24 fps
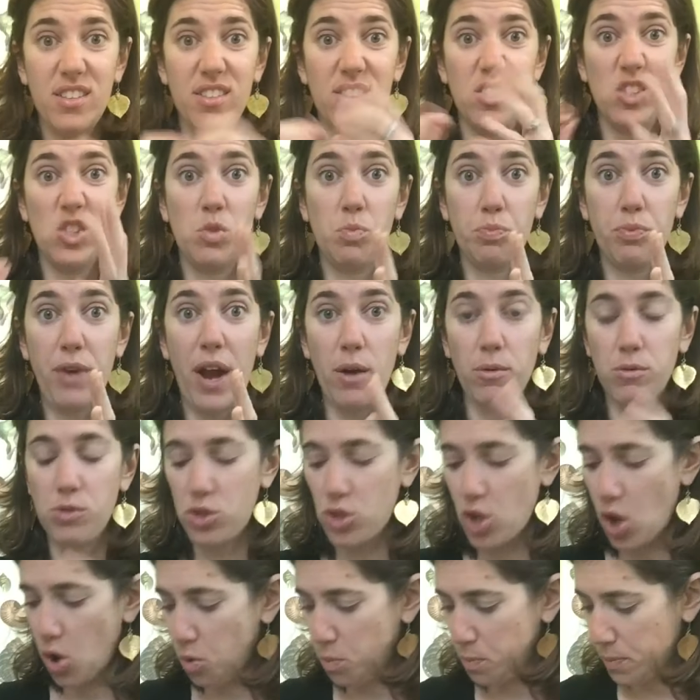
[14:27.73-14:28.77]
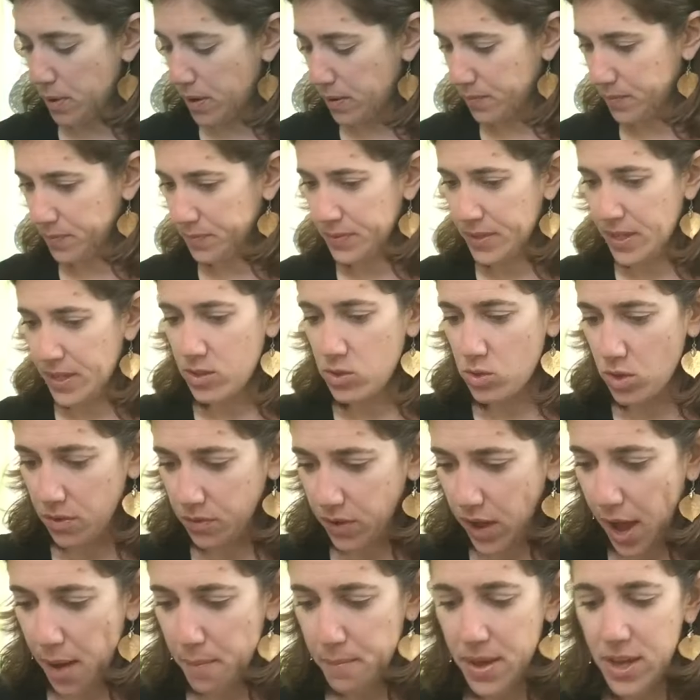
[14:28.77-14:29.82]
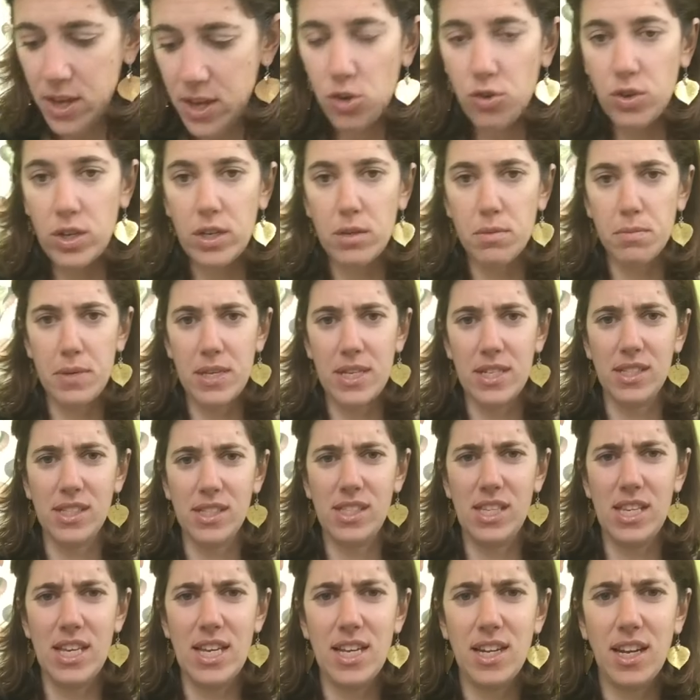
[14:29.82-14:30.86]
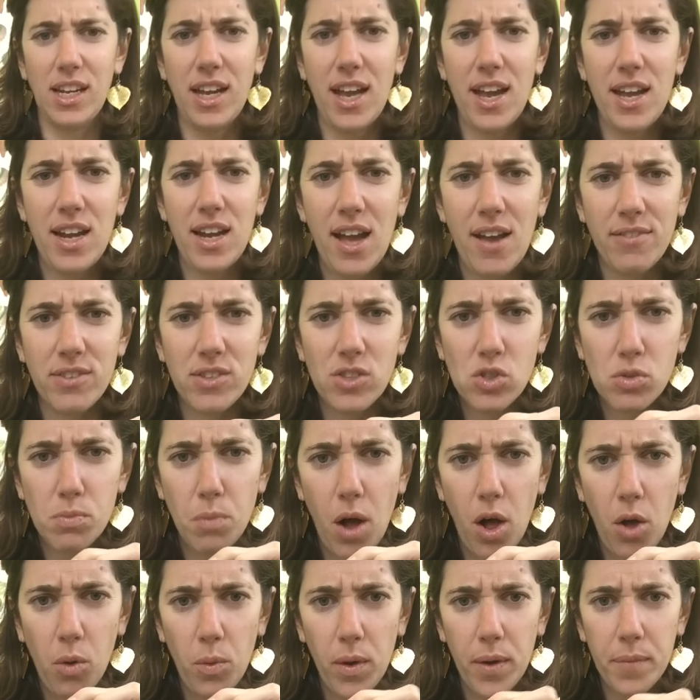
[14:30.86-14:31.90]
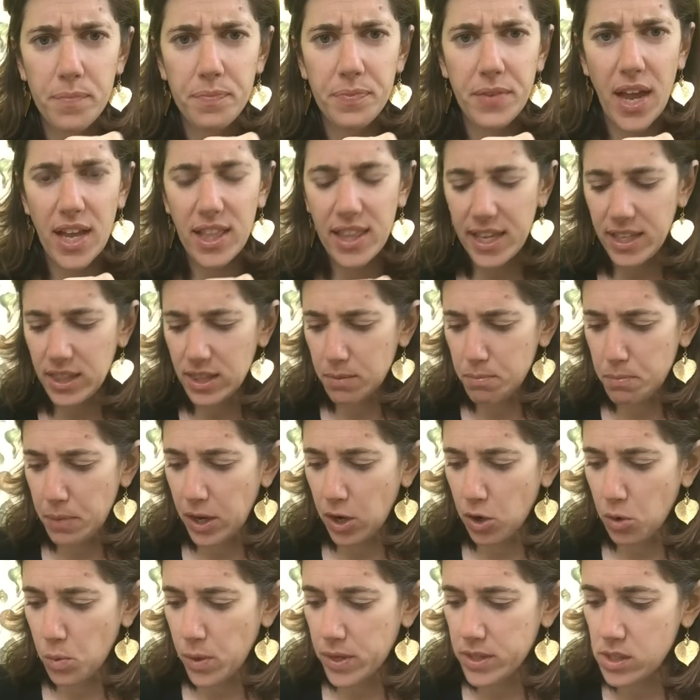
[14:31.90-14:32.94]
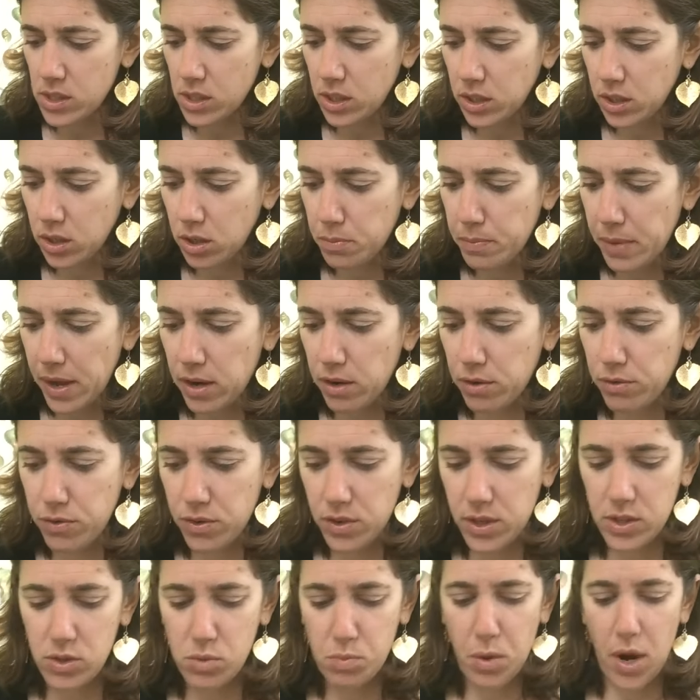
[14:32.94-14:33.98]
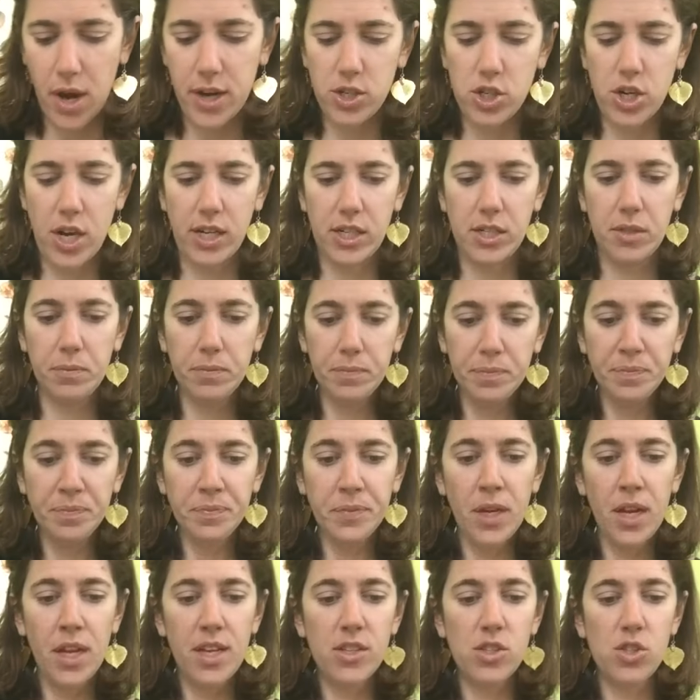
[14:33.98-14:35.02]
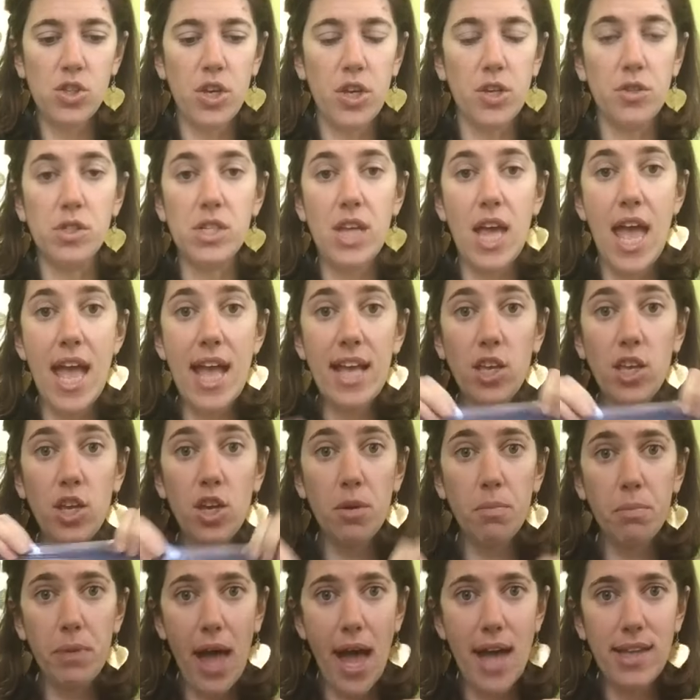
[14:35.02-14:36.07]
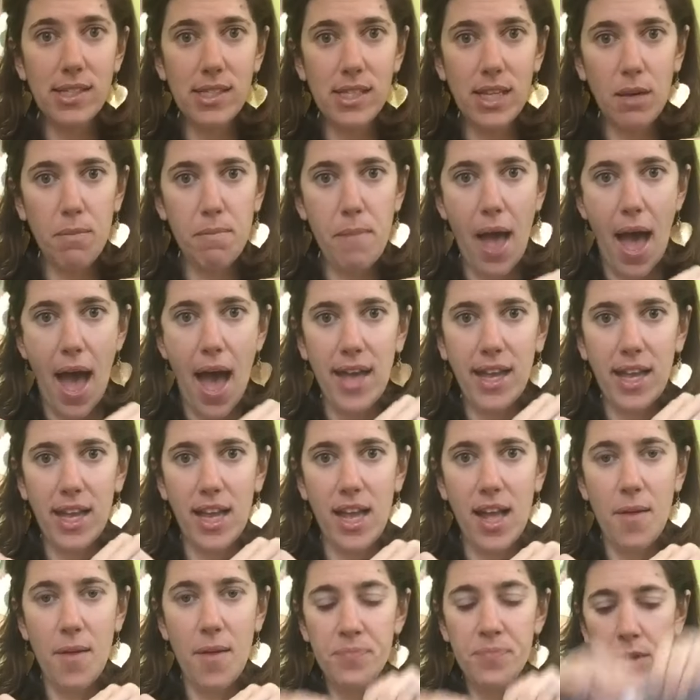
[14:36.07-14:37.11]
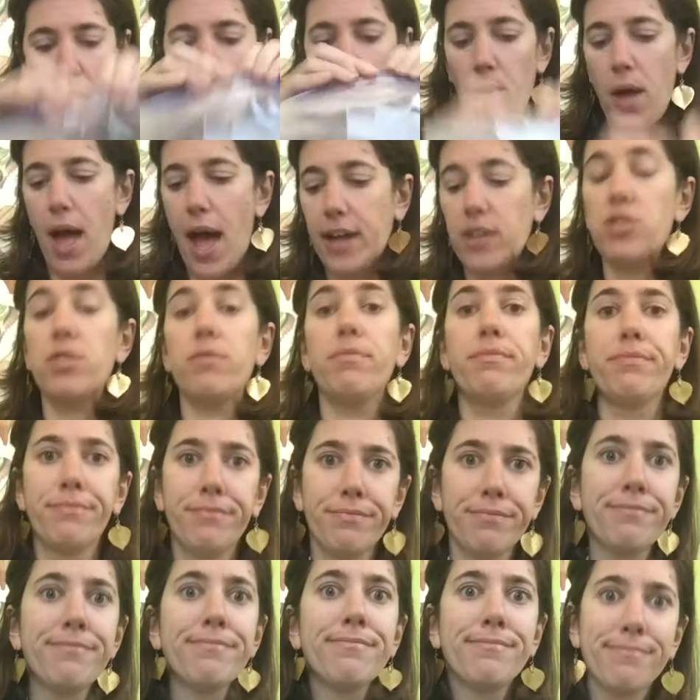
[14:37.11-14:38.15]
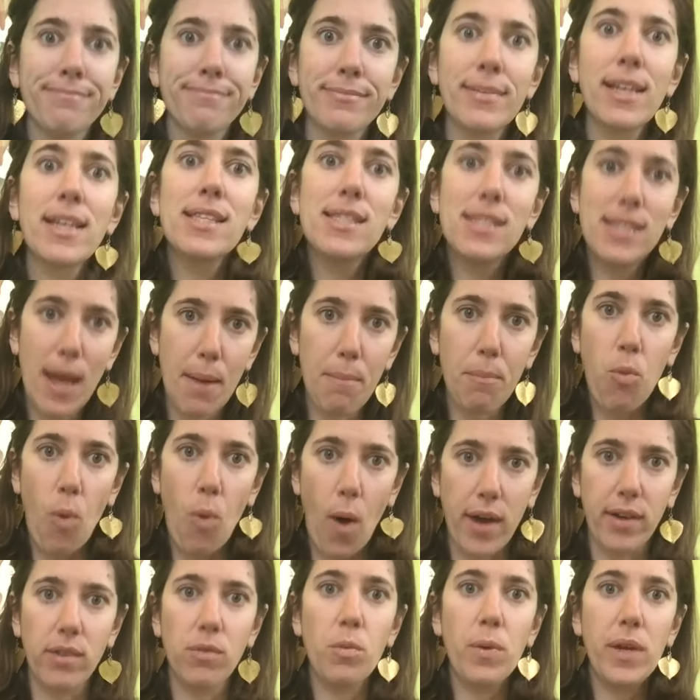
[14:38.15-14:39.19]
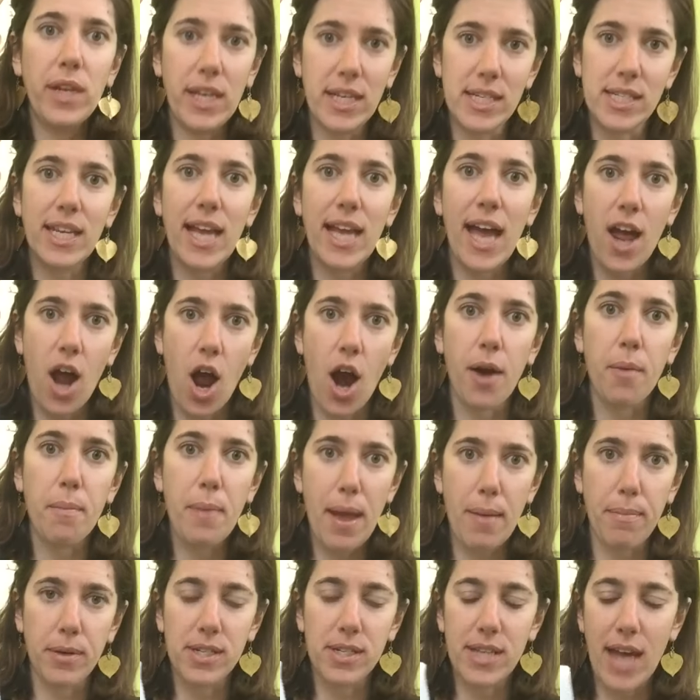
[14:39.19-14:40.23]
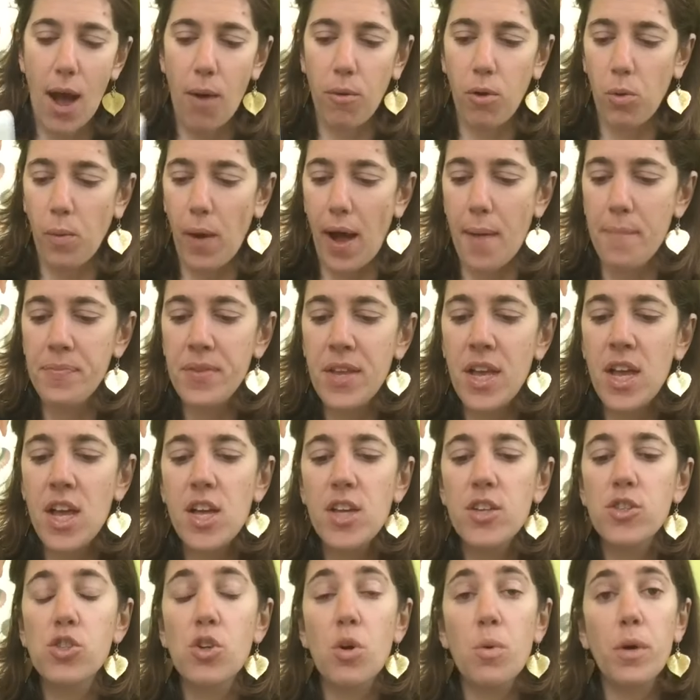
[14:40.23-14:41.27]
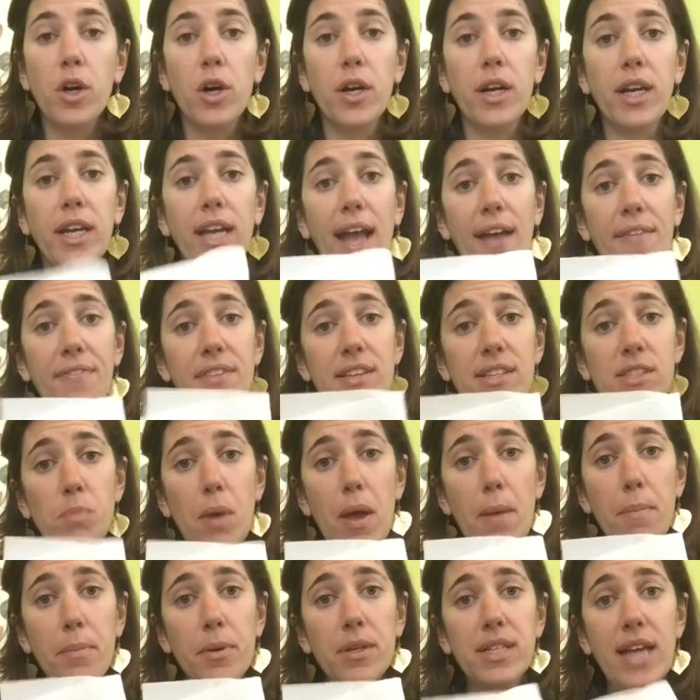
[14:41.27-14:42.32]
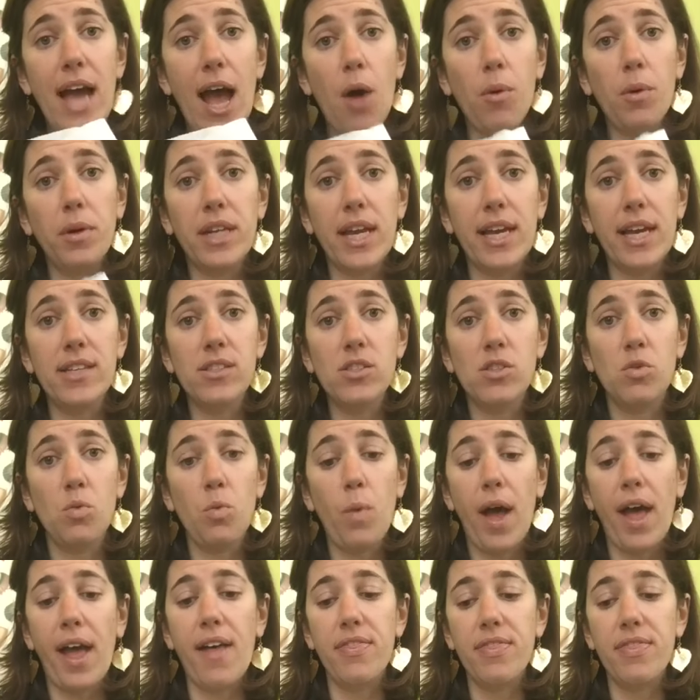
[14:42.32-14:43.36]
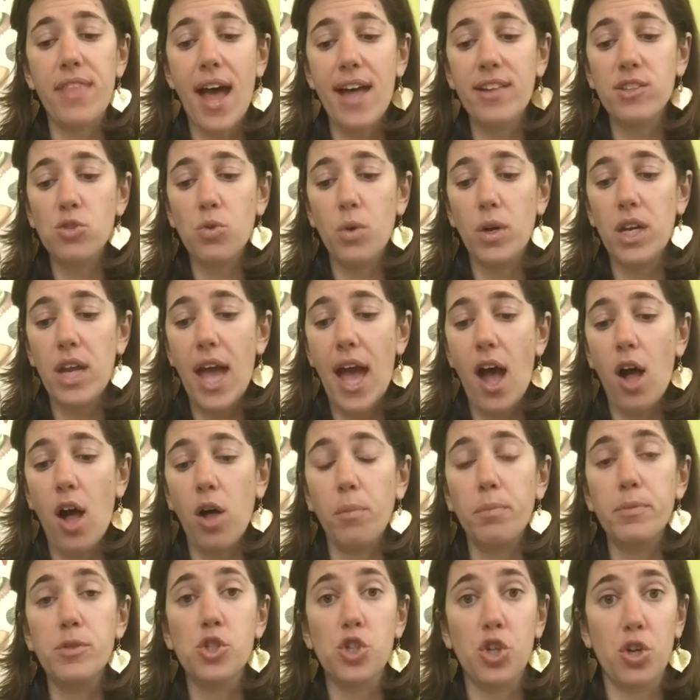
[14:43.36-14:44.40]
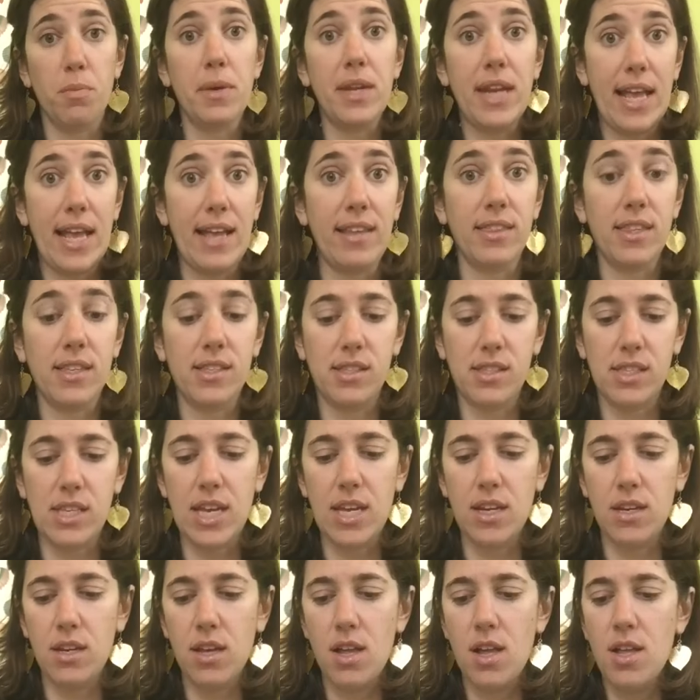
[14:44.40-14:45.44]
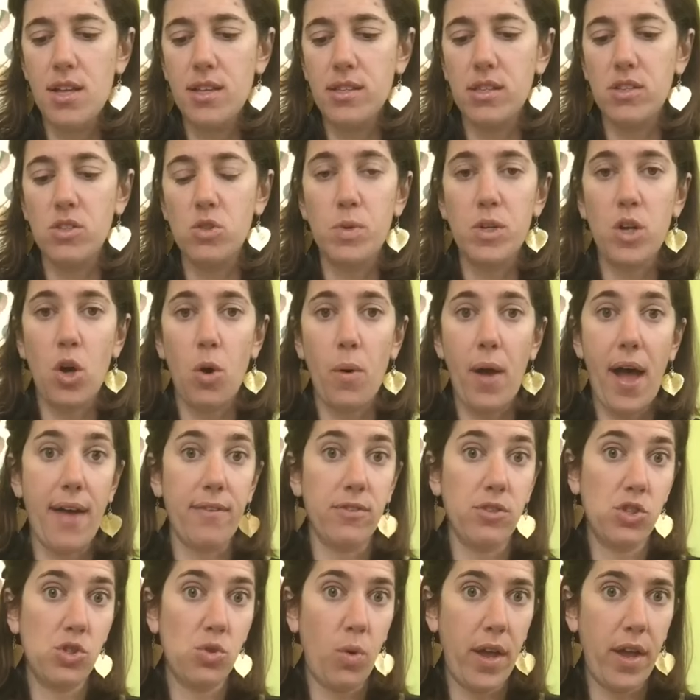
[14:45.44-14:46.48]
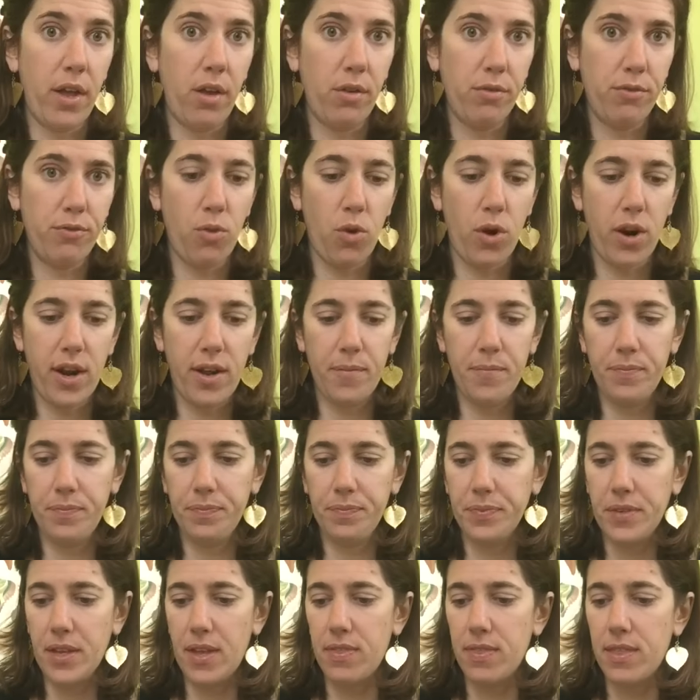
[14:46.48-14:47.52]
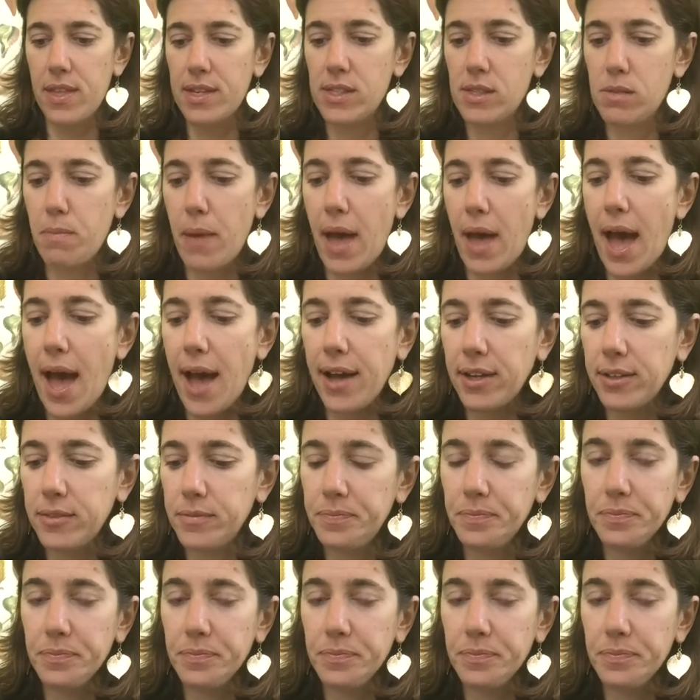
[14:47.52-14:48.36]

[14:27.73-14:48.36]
sprouts open. So I've got my green bean seed. I kind of have a small one. I like the bigger ones a little better for this project. So you take your plastic bag. Oh, actually, step one, we need to get our paper towel wet. So we're going to get this paper towel nice and wet, and that's going to help germinate the seed since we don't have soil for it in this bag.